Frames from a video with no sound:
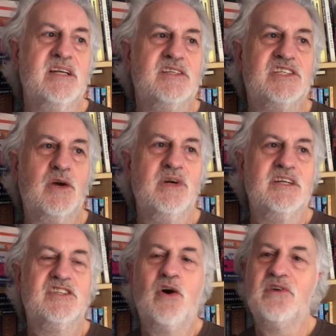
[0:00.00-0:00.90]
So
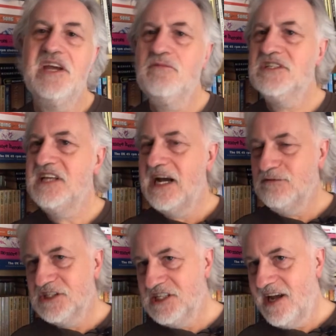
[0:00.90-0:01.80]
Tolkien was the
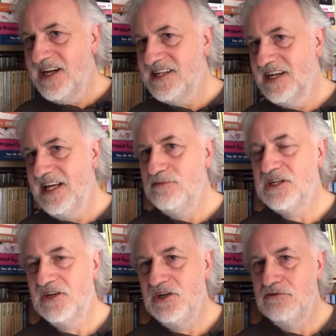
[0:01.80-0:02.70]
outsider. He was
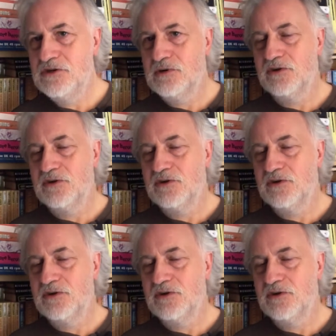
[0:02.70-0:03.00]
unusual.